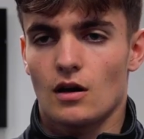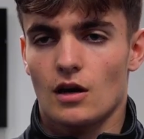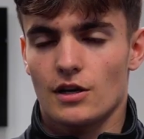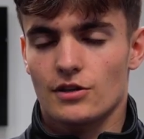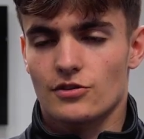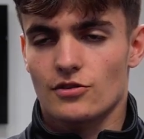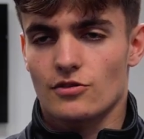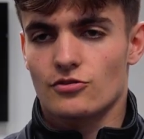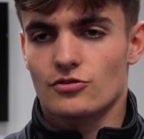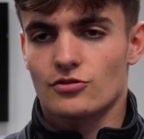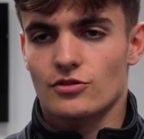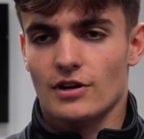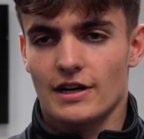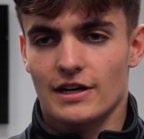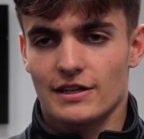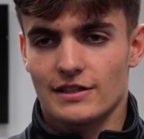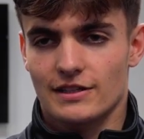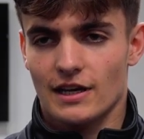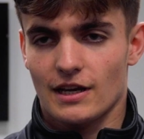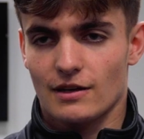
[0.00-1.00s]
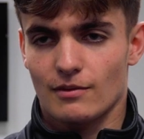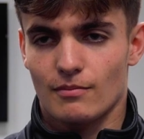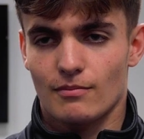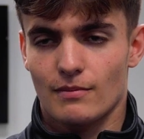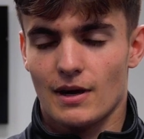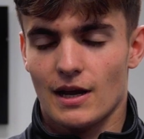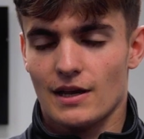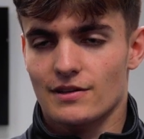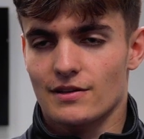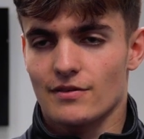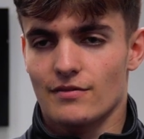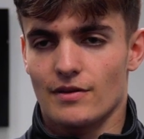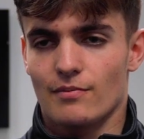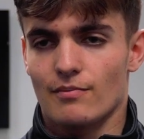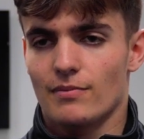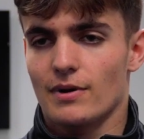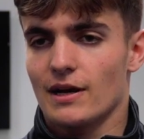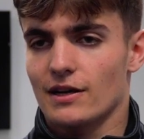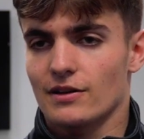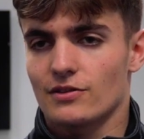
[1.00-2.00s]
iZone's training's had a massive
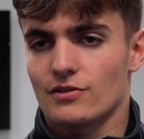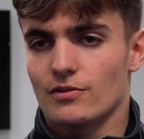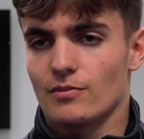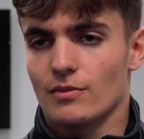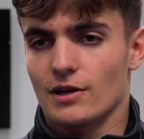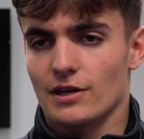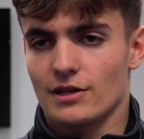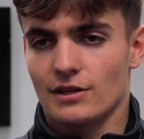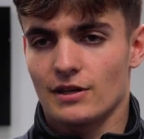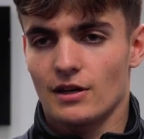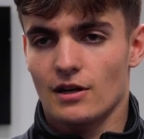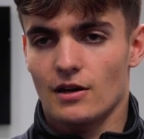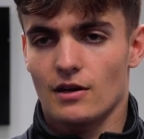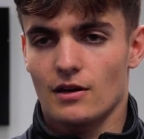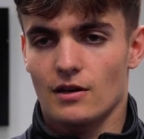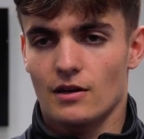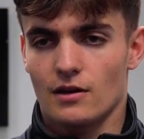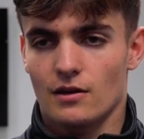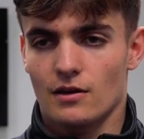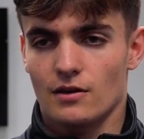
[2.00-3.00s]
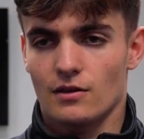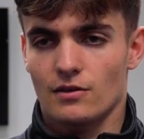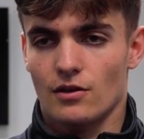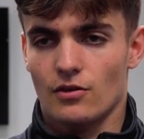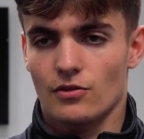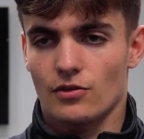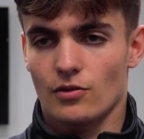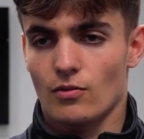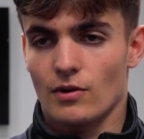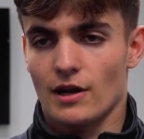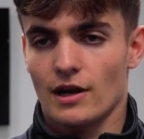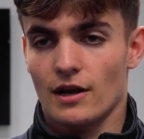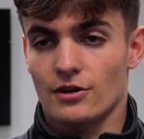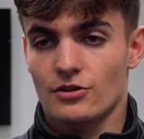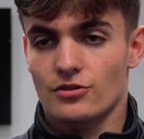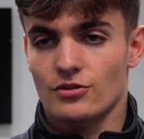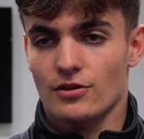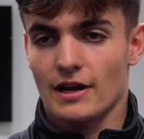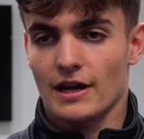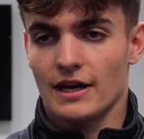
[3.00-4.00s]
impact on my on the way I
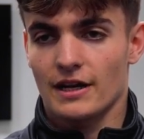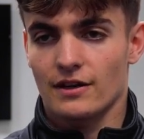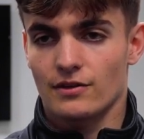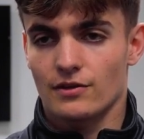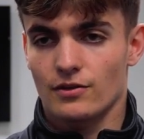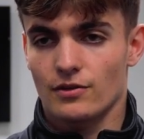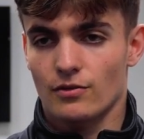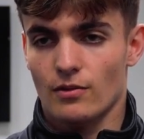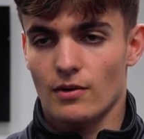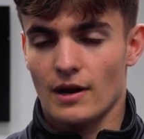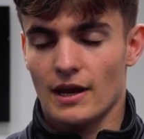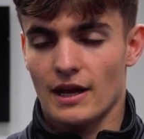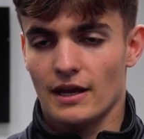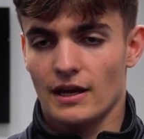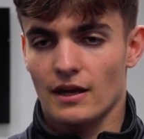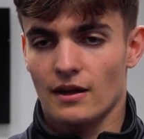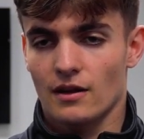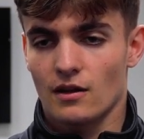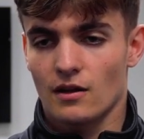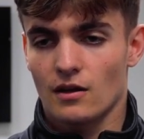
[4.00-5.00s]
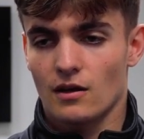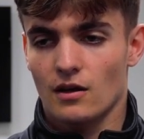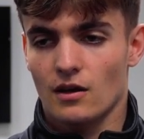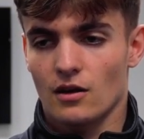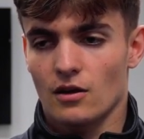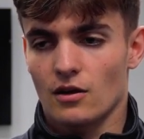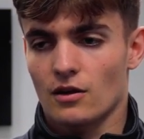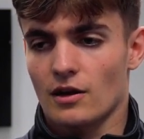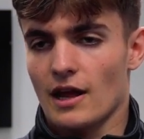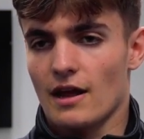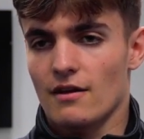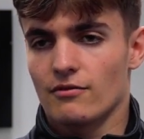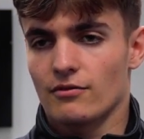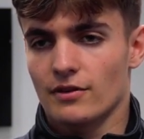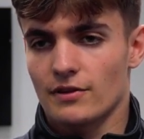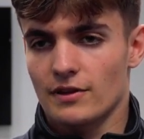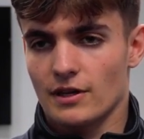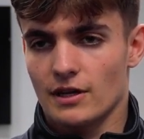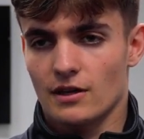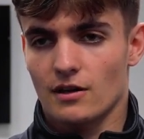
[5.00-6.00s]
train, the way I look at
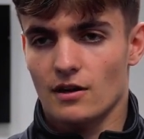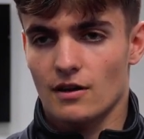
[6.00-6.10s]
everything.